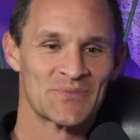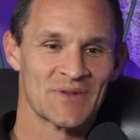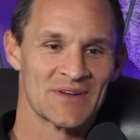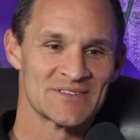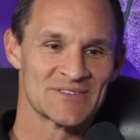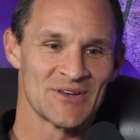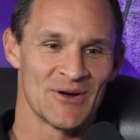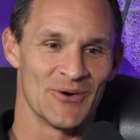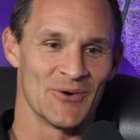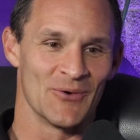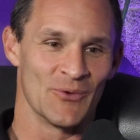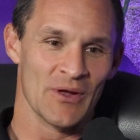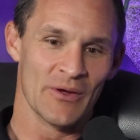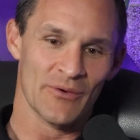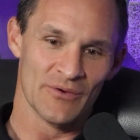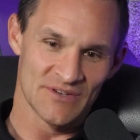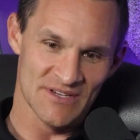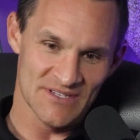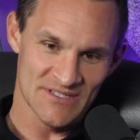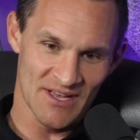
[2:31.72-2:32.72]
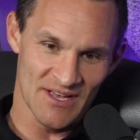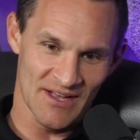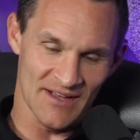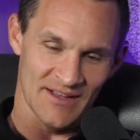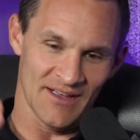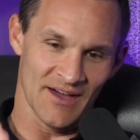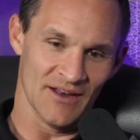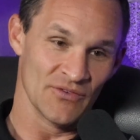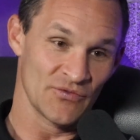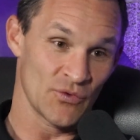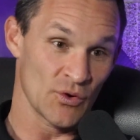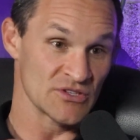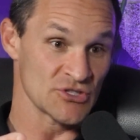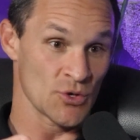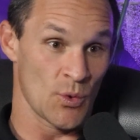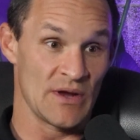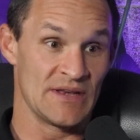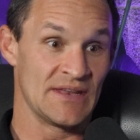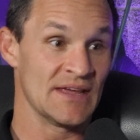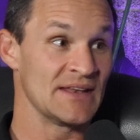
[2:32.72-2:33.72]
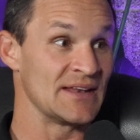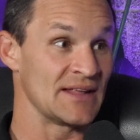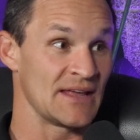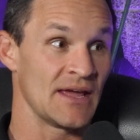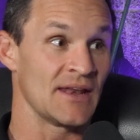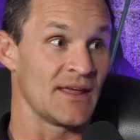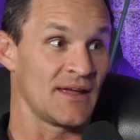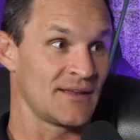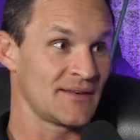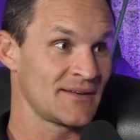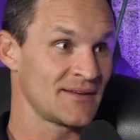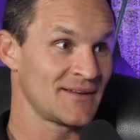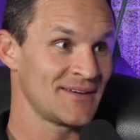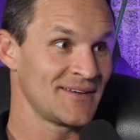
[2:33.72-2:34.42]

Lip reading: So we were just like gunning for it. So we didn't get it.